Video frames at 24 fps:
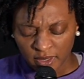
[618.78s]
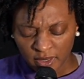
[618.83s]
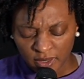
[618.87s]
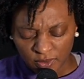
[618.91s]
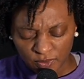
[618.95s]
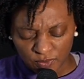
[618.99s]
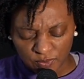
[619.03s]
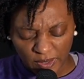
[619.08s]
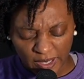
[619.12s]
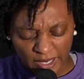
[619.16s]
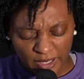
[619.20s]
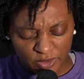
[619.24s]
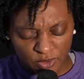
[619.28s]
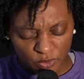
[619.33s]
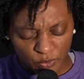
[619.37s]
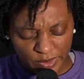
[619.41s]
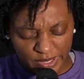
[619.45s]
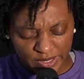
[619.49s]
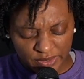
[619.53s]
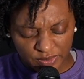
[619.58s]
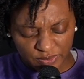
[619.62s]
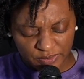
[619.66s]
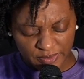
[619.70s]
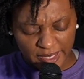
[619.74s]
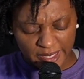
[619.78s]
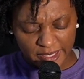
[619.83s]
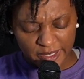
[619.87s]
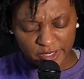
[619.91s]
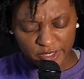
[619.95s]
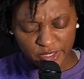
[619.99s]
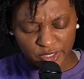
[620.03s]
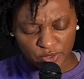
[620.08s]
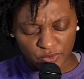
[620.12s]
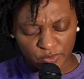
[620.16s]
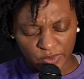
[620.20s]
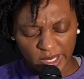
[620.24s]
Father, we
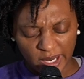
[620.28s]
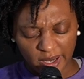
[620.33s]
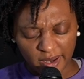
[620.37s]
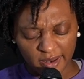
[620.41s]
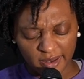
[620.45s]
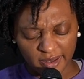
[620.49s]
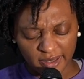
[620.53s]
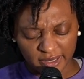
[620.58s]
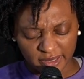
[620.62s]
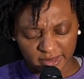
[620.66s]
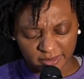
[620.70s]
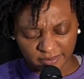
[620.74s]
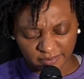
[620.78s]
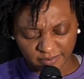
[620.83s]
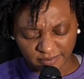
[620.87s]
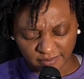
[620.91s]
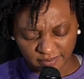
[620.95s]
thank you, God.